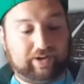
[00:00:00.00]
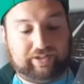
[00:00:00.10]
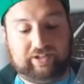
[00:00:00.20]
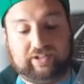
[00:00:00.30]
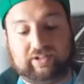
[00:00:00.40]
I
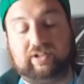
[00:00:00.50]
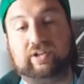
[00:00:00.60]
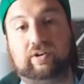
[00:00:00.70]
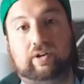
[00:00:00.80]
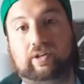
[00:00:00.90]
think this is gonna
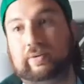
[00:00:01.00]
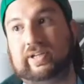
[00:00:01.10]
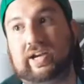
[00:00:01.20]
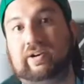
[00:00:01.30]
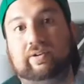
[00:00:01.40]
go all the way
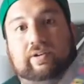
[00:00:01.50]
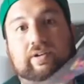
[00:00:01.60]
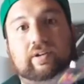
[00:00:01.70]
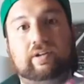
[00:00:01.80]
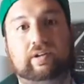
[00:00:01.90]
down
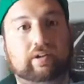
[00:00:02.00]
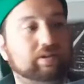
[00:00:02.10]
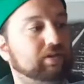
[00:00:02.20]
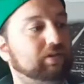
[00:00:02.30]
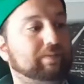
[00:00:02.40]

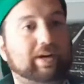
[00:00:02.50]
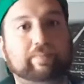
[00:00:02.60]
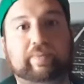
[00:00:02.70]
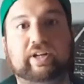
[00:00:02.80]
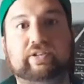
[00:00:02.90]
to my
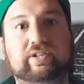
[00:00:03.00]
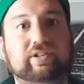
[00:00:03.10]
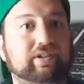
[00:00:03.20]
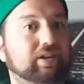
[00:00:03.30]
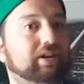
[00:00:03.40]
belt
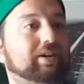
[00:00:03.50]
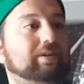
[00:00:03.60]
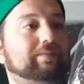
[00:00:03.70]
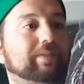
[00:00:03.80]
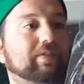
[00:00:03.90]

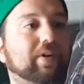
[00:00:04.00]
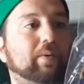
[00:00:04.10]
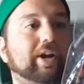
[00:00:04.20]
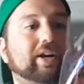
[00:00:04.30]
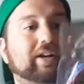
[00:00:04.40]
if I
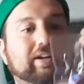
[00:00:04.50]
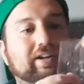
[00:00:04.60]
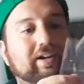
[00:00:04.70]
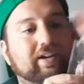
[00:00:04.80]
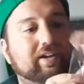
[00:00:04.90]
wear it.
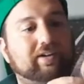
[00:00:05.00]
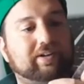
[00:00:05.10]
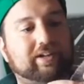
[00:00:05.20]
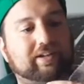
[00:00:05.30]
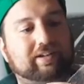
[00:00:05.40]
You know
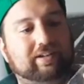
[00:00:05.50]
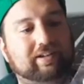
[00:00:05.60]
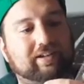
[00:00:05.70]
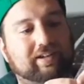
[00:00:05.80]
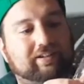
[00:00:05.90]
what?
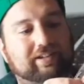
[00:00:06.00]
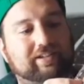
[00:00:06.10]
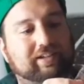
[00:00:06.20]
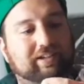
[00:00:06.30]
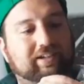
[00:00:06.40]
Let's
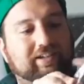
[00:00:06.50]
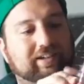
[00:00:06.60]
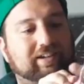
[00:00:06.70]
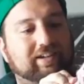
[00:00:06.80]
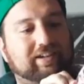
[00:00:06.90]

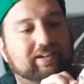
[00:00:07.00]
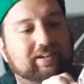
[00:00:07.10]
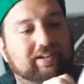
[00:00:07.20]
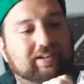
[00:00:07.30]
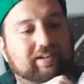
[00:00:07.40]

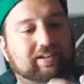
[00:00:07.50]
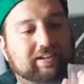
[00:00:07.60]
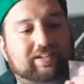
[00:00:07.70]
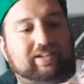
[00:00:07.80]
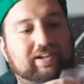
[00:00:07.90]

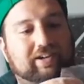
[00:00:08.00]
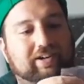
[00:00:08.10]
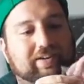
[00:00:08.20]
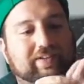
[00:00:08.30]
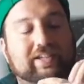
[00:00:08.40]
see here.
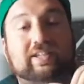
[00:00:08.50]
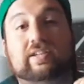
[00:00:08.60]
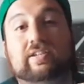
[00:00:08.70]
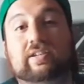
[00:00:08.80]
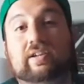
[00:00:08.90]
I mean, this
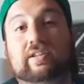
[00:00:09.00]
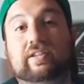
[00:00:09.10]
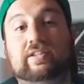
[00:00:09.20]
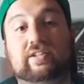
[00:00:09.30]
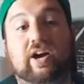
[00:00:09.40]
is
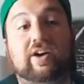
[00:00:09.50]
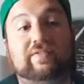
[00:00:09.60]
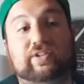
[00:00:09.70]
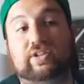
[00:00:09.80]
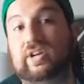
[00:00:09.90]

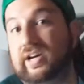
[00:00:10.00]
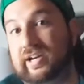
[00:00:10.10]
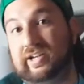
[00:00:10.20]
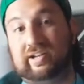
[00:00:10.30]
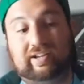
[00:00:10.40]
obviously
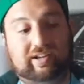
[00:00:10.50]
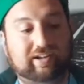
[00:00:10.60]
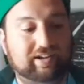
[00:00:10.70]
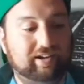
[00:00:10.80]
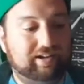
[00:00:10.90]
not,
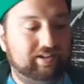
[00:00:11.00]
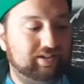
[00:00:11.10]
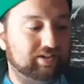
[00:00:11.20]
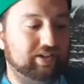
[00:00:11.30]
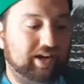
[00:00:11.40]
this
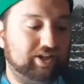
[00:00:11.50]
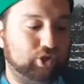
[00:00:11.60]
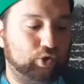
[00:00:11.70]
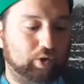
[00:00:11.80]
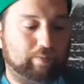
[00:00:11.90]
is not
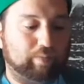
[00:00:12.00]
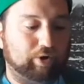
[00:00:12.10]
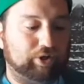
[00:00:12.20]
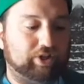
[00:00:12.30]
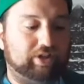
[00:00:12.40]
short
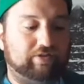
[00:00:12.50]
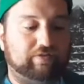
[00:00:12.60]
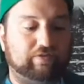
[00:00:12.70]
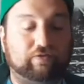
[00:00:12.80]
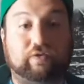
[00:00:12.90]
person
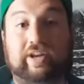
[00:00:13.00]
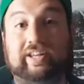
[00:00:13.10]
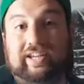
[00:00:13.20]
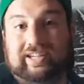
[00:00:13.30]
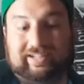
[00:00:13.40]

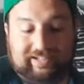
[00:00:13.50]
friendly.